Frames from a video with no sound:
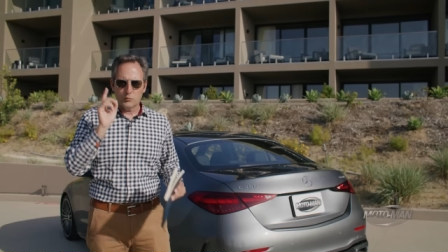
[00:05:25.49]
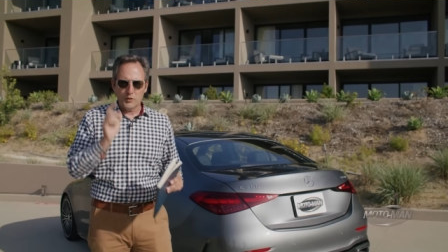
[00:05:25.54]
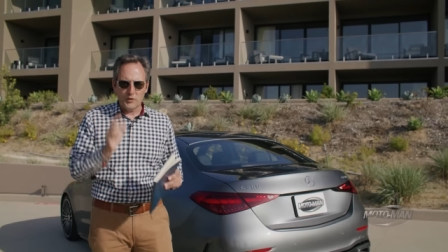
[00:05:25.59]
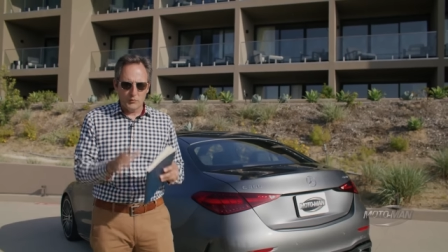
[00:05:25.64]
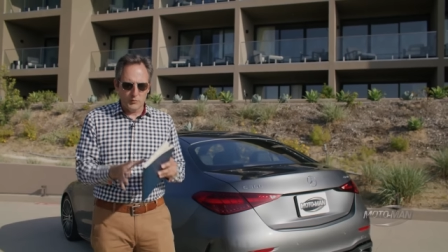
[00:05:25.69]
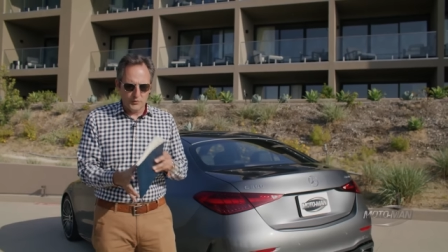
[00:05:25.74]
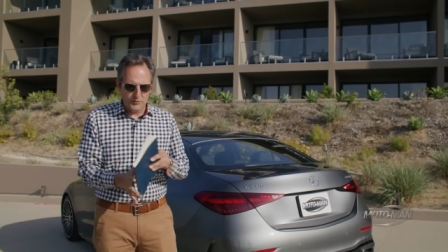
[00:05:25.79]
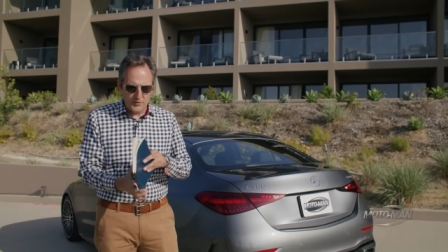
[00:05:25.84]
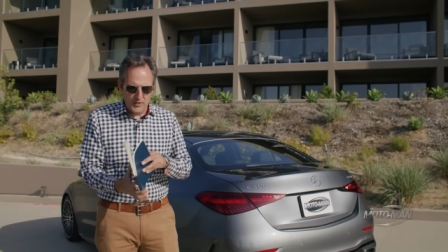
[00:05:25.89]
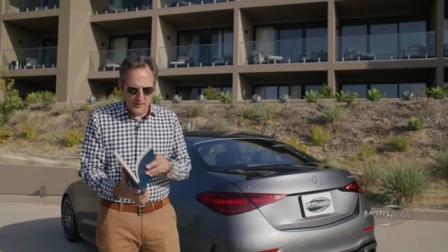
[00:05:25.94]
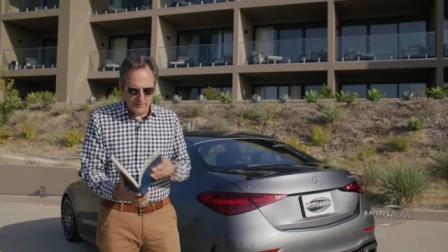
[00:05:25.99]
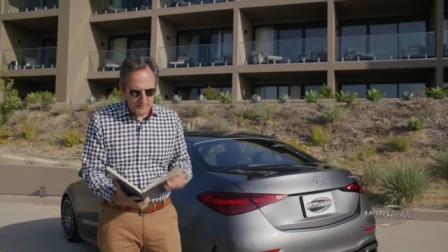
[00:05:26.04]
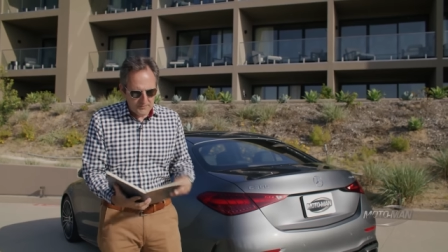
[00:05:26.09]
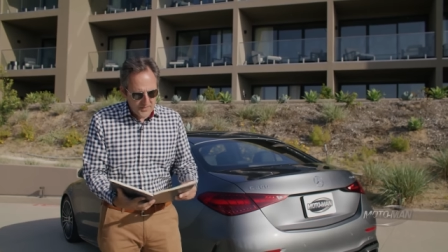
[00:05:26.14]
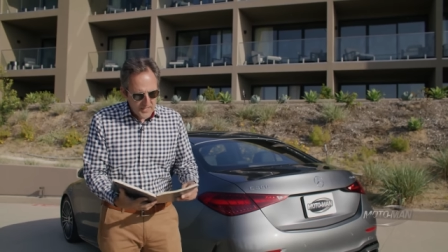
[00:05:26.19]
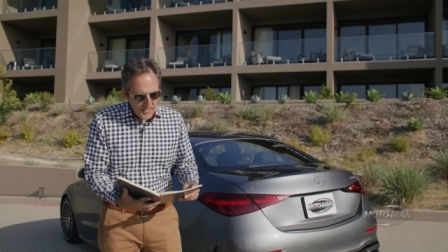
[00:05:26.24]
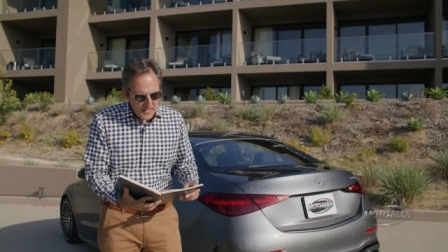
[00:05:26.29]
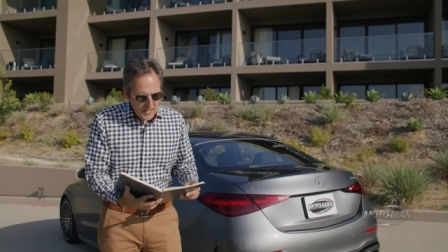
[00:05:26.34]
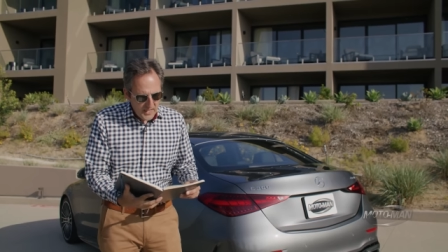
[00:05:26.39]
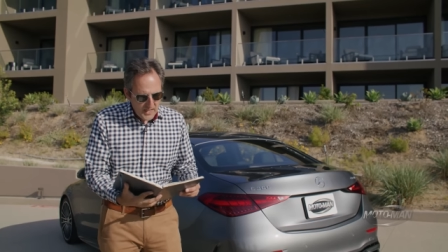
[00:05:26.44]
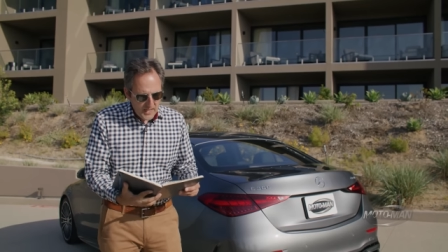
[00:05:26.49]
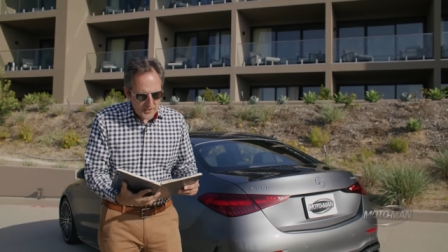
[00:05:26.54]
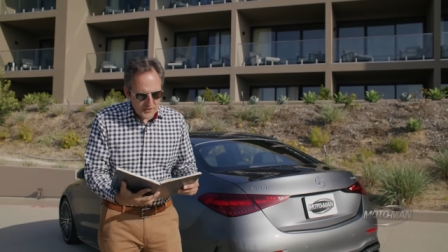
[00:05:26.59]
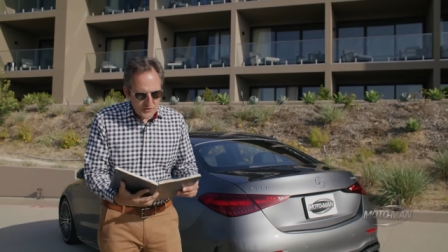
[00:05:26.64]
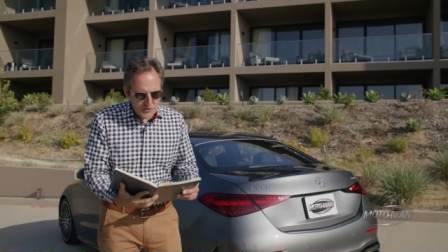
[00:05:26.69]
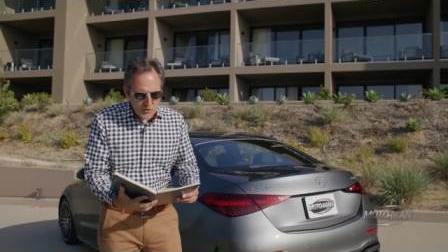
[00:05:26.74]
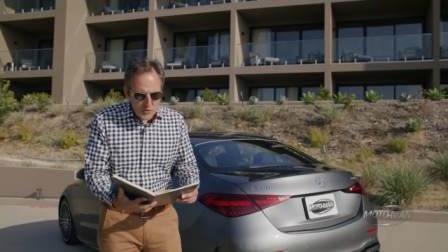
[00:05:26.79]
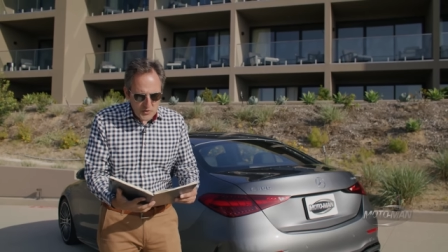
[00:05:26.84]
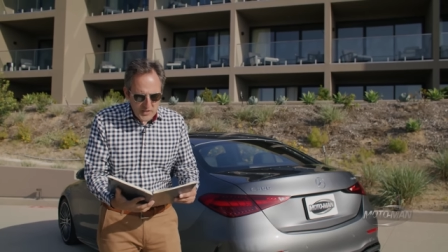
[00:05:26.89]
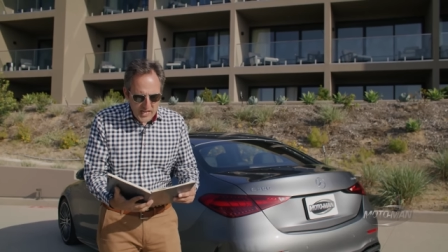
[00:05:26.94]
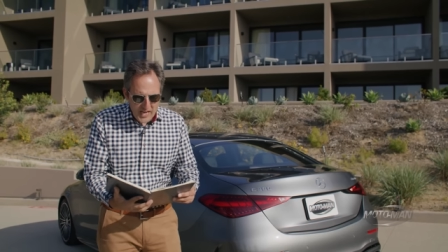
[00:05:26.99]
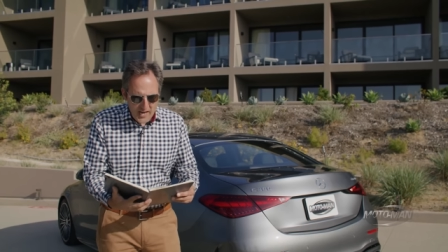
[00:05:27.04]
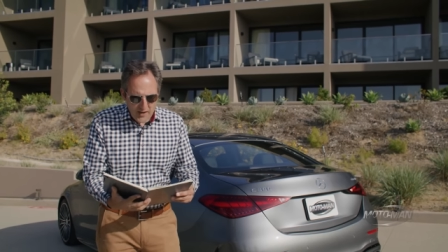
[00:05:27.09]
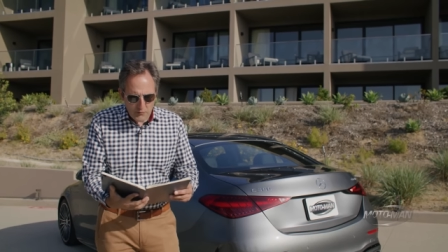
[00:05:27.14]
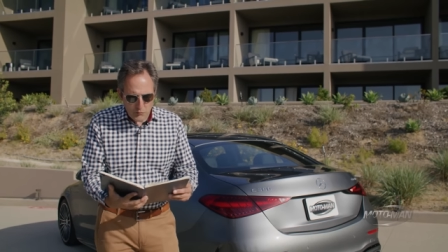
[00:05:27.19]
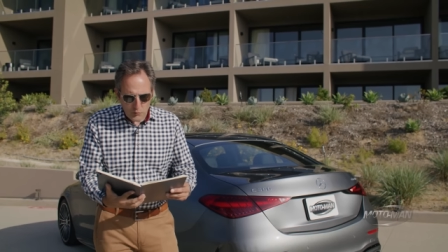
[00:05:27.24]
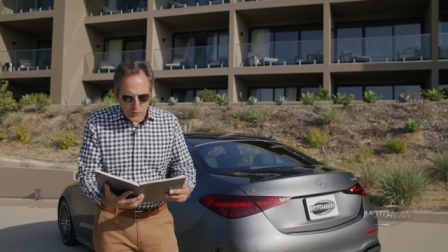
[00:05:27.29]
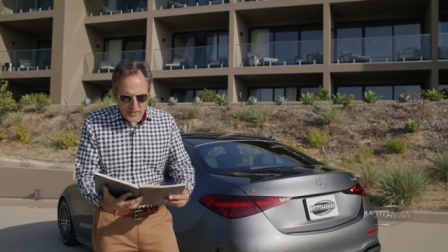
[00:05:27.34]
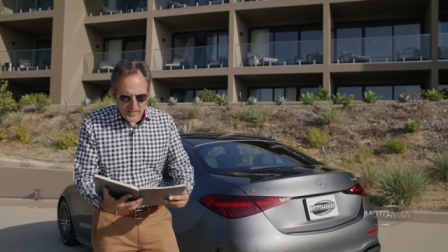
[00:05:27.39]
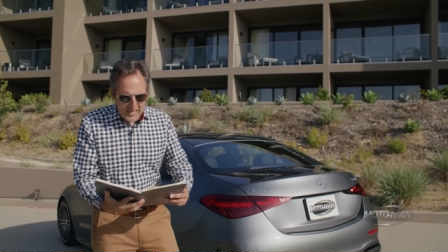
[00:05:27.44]
rear-wheel drive. To
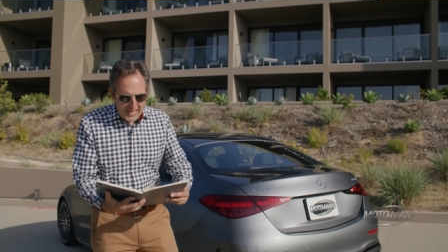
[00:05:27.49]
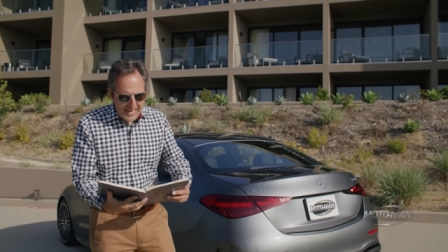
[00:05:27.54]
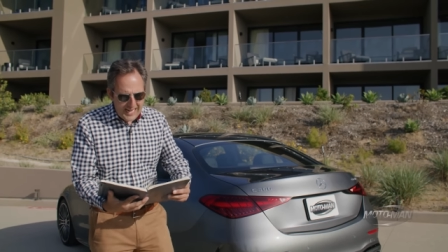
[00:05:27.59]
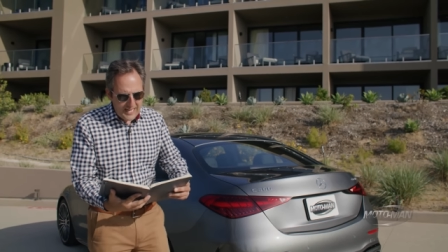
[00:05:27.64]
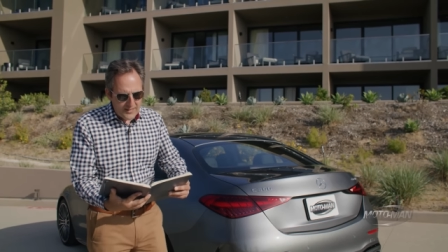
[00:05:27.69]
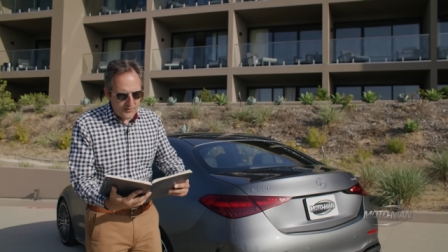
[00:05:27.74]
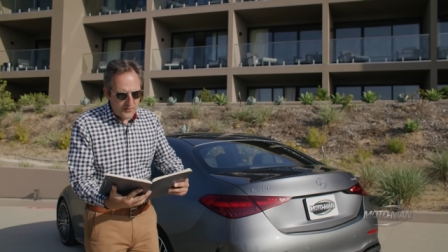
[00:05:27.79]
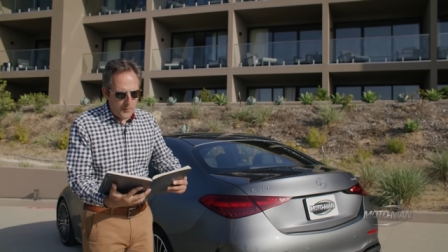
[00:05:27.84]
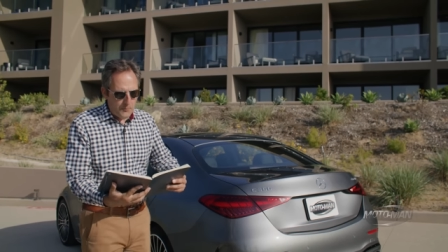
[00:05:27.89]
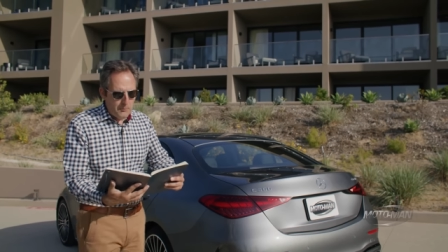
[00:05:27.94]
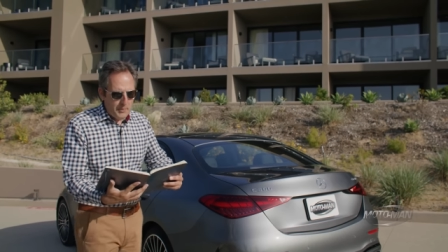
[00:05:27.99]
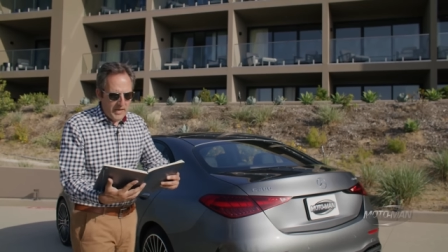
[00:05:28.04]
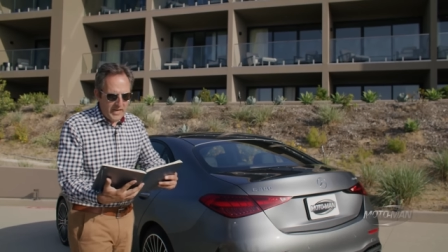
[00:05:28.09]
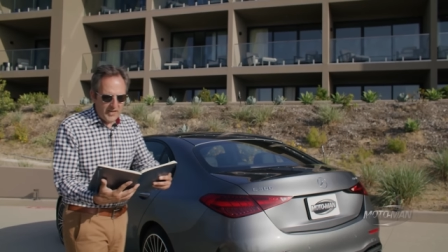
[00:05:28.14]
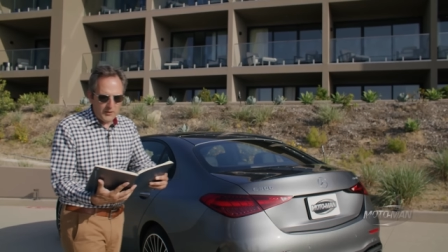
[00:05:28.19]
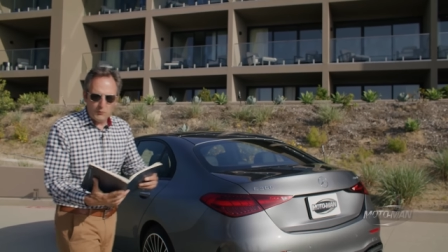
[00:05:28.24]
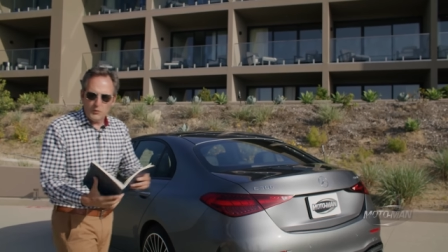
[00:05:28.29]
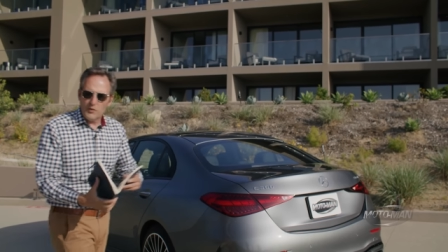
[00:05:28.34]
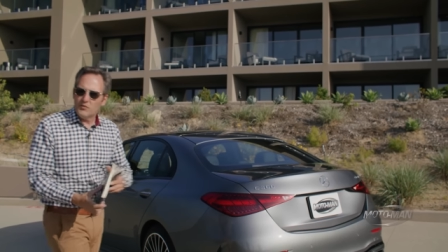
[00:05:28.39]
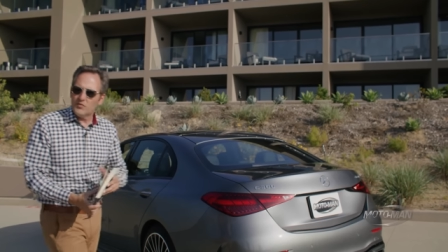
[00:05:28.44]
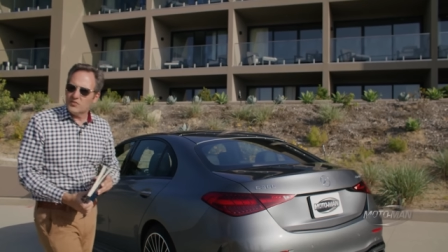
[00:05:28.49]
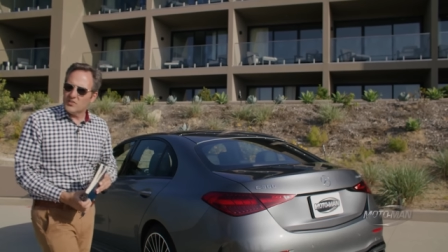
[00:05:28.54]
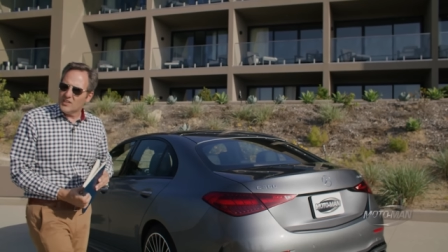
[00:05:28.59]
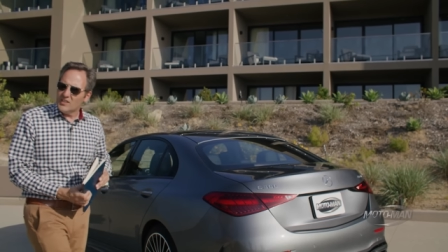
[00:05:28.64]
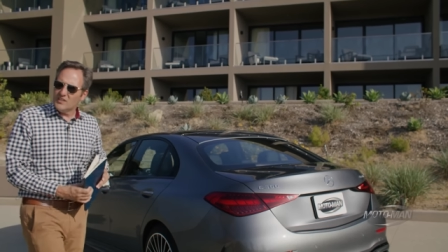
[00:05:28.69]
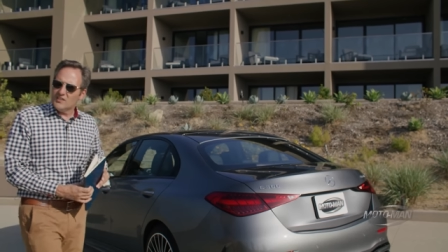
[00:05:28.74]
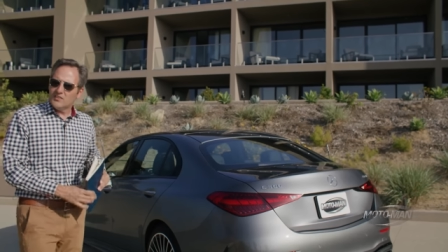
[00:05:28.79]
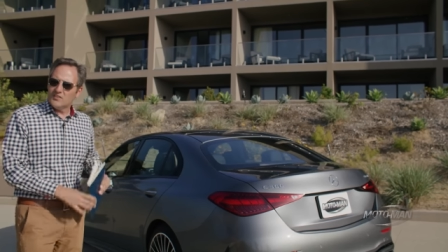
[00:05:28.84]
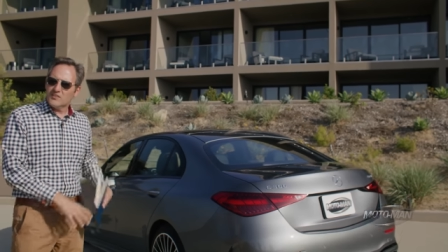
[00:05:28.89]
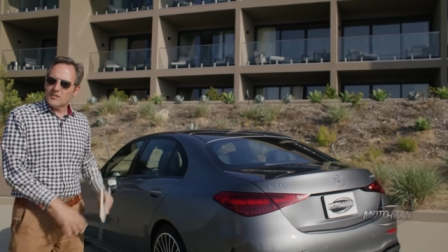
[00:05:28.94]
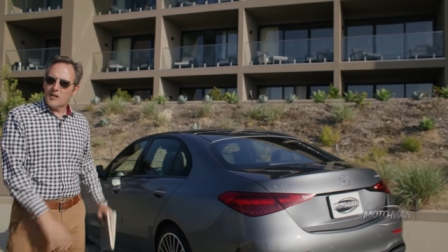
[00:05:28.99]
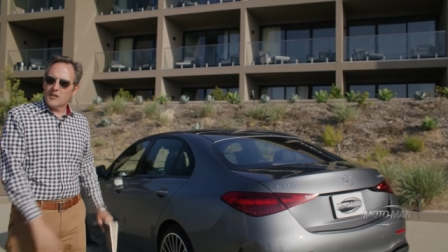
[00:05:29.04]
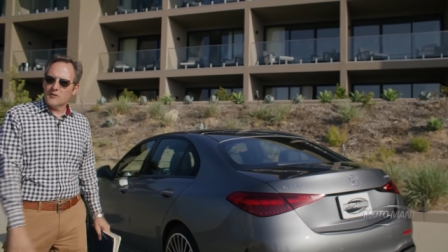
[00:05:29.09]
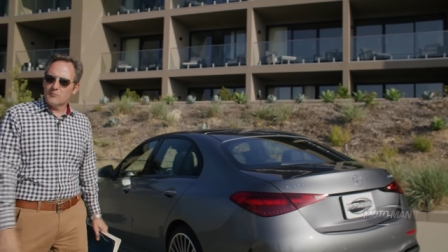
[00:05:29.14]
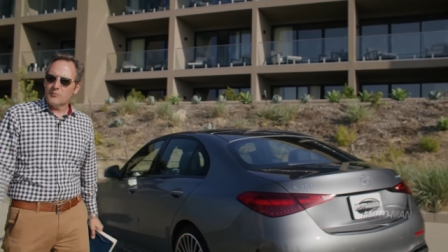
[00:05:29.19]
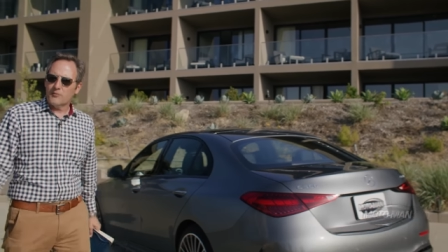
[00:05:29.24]
that, we add the paint. We've seen this color